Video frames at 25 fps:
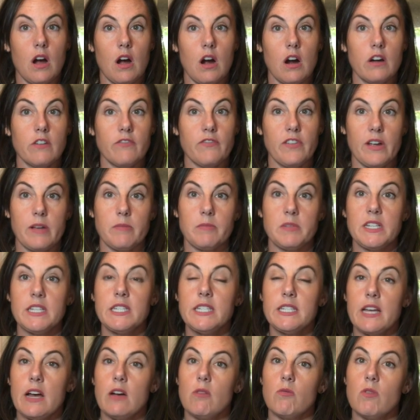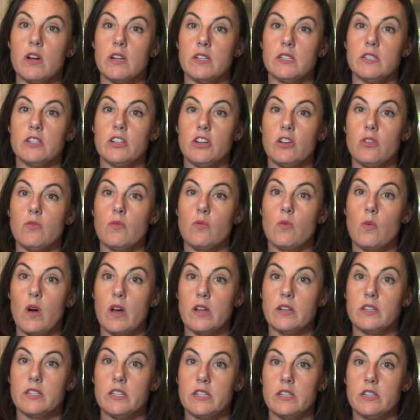our families that don't
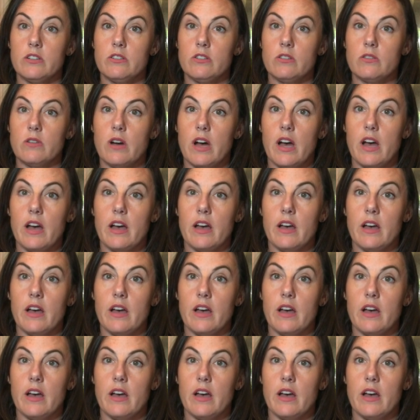want to